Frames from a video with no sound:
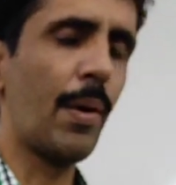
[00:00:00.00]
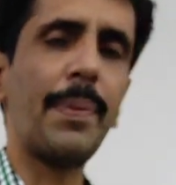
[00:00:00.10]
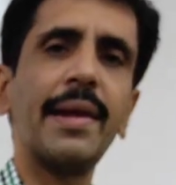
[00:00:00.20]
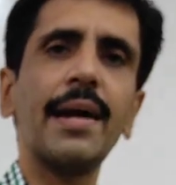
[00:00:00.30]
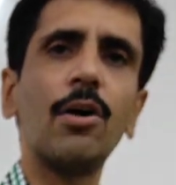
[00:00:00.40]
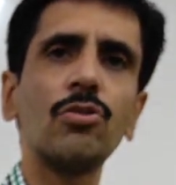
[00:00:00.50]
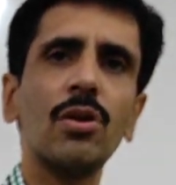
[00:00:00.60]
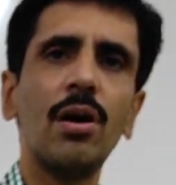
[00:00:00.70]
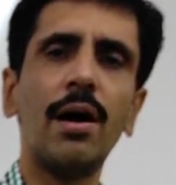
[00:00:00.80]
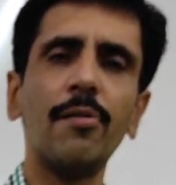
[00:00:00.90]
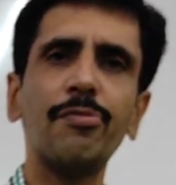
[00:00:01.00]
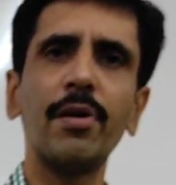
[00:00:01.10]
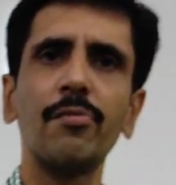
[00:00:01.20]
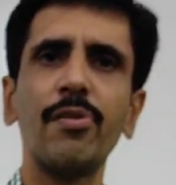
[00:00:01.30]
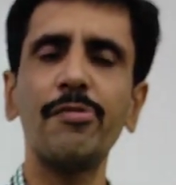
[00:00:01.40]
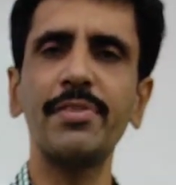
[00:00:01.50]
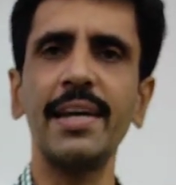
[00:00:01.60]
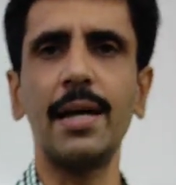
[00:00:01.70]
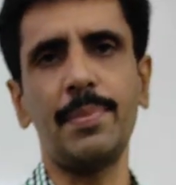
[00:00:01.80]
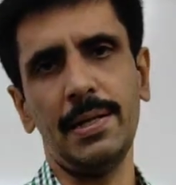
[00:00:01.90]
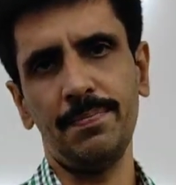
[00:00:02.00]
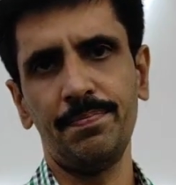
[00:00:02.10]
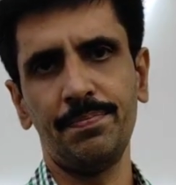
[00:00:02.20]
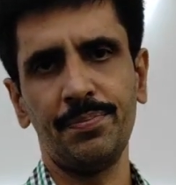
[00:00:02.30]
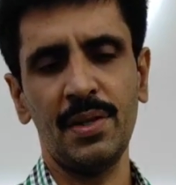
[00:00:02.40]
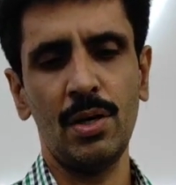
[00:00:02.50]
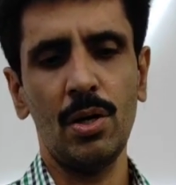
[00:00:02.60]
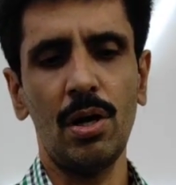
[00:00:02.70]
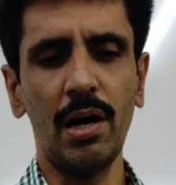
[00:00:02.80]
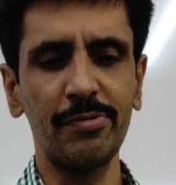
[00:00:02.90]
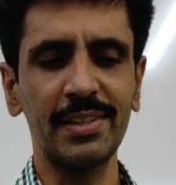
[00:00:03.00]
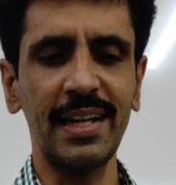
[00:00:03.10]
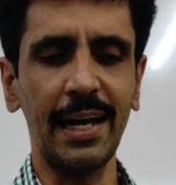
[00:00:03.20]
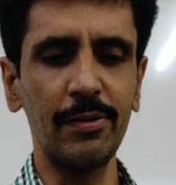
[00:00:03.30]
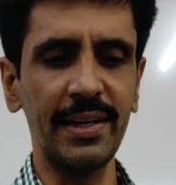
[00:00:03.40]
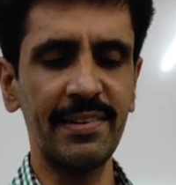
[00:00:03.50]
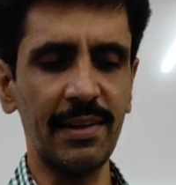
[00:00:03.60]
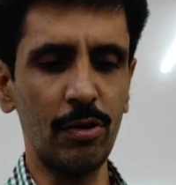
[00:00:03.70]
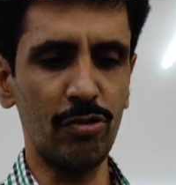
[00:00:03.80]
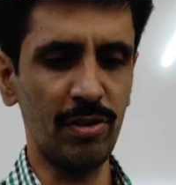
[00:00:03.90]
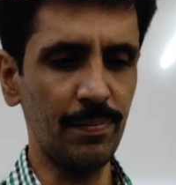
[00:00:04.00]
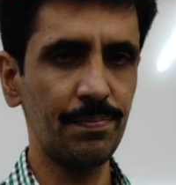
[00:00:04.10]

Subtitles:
pipping out of 50 ml of the diluted solution.